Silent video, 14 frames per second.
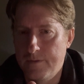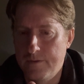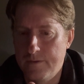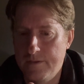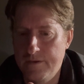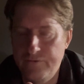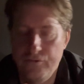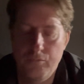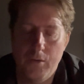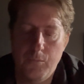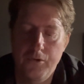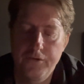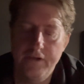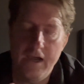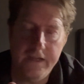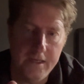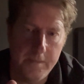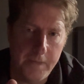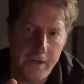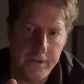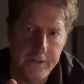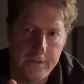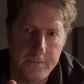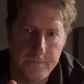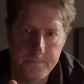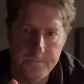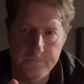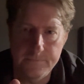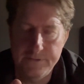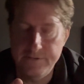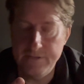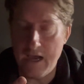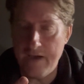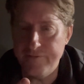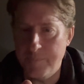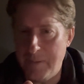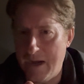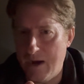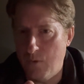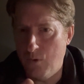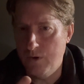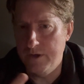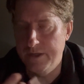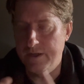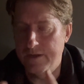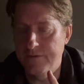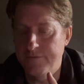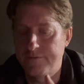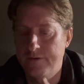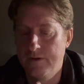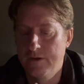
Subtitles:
This is what we're talking about here. Soft power is